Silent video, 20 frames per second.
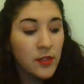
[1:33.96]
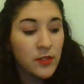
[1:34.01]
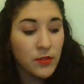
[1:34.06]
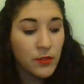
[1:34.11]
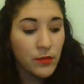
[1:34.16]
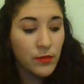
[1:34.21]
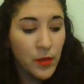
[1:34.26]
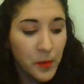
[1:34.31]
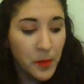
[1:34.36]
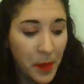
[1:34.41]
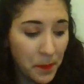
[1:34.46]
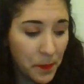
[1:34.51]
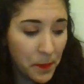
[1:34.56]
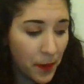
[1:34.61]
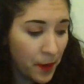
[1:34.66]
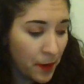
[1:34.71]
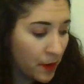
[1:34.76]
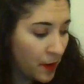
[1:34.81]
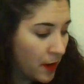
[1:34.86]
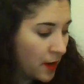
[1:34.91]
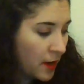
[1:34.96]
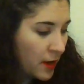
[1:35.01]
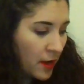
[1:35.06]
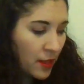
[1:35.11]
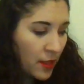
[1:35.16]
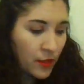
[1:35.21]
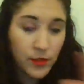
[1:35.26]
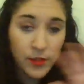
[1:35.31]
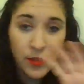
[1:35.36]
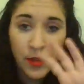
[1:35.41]
So remember,
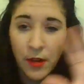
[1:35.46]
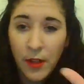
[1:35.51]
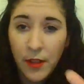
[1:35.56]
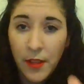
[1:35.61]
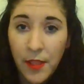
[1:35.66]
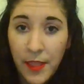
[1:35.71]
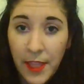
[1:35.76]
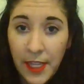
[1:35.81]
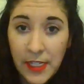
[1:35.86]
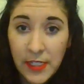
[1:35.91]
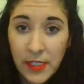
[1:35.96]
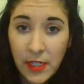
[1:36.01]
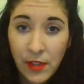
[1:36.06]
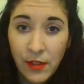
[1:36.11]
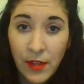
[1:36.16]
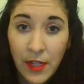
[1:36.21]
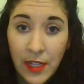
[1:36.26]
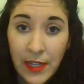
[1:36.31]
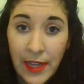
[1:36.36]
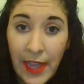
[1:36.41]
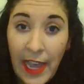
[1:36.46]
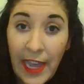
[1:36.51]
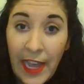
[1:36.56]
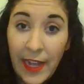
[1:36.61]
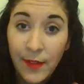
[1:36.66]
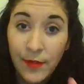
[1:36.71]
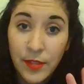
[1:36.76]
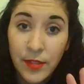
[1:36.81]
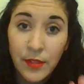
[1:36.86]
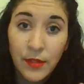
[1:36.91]
those are all the things that you need to
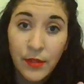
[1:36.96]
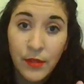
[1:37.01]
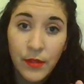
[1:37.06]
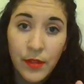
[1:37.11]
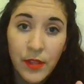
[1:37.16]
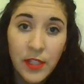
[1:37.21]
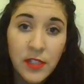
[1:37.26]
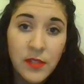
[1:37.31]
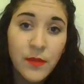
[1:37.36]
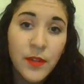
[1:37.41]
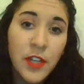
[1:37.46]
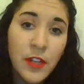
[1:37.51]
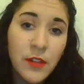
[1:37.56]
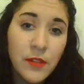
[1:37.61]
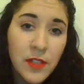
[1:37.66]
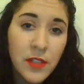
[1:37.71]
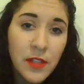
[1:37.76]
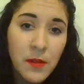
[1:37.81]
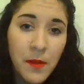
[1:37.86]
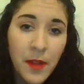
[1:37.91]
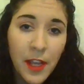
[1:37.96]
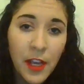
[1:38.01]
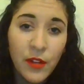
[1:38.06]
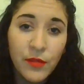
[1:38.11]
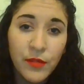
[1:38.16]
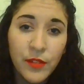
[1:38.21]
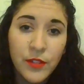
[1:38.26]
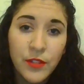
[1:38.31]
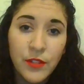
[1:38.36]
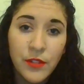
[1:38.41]
have. So this video is going to be
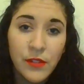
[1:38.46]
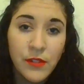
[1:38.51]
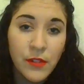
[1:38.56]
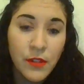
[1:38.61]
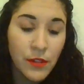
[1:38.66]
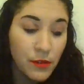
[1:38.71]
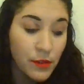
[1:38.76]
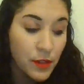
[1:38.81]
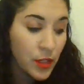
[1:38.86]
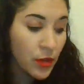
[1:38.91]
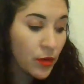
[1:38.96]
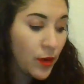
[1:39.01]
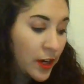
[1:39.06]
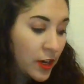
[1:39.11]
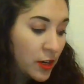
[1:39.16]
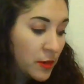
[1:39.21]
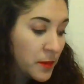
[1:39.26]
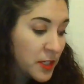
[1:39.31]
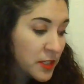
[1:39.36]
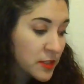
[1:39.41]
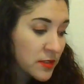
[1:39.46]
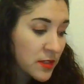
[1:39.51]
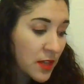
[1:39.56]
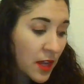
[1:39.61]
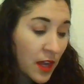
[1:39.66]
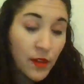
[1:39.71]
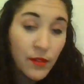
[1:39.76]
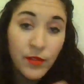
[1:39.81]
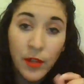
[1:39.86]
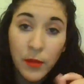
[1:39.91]
helpful so you know the requirements
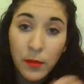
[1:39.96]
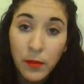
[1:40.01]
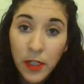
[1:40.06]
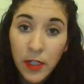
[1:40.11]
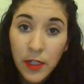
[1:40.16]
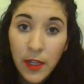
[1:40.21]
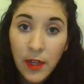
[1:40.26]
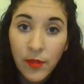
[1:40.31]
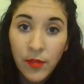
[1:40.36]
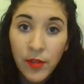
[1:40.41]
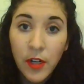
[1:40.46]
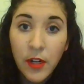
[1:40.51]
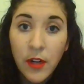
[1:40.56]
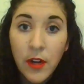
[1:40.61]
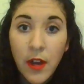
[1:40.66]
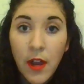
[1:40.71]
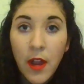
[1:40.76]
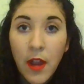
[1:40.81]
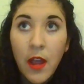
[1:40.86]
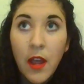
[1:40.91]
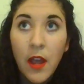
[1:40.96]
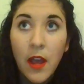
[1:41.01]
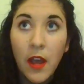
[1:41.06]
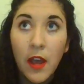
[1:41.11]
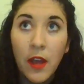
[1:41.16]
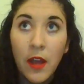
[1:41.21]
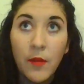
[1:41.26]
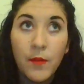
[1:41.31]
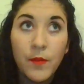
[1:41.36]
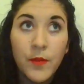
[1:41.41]
of your book cover.
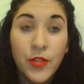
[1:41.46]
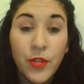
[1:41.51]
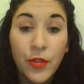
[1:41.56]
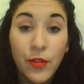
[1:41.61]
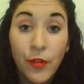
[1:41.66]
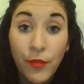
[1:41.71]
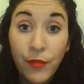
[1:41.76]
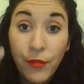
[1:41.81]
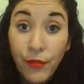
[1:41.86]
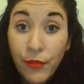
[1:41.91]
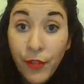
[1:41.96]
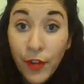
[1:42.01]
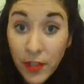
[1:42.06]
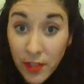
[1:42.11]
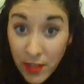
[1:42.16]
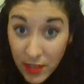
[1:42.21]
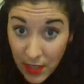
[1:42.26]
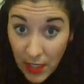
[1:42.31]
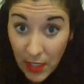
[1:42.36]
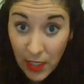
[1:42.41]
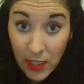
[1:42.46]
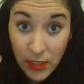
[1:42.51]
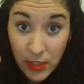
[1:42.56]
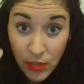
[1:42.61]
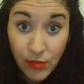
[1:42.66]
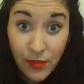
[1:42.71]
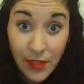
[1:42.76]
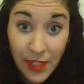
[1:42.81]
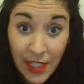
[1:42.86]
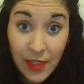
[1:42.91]
So the first thing
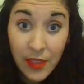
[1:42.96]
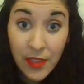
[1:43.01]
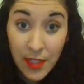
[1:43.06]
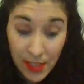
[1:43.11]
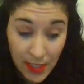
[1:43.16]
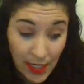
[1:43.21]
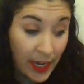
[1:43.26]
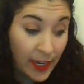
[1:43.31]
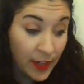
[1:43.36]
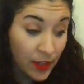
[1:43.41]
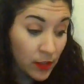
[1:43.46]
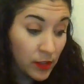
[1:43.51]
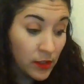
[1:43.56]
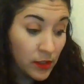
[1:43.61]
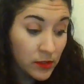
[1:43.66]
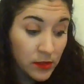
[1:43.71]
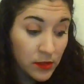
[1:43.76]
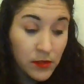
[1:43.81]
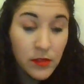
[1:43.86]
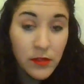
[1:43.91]
is you need the title.